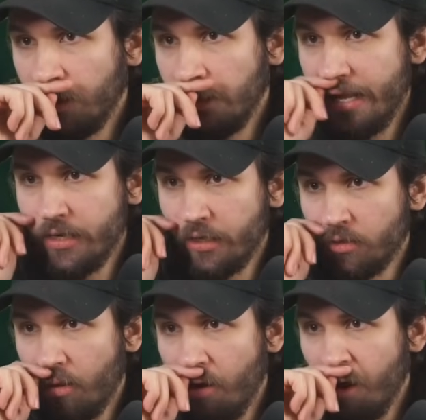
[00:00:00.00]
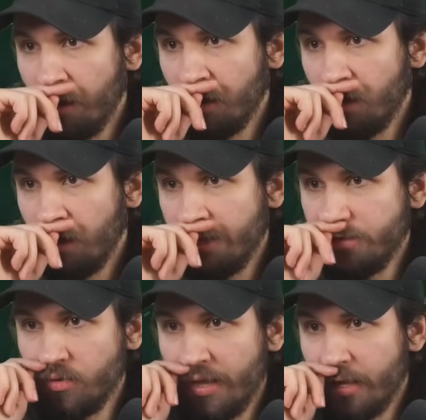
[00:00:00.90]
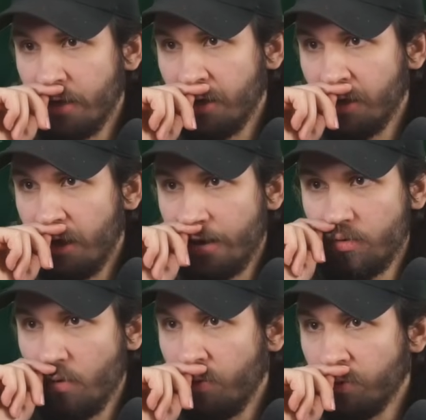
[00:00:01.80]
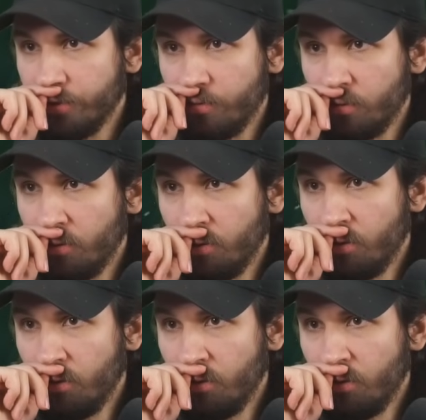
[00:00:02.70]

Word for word: Lightning Log and do like a, I don't know what we're doing.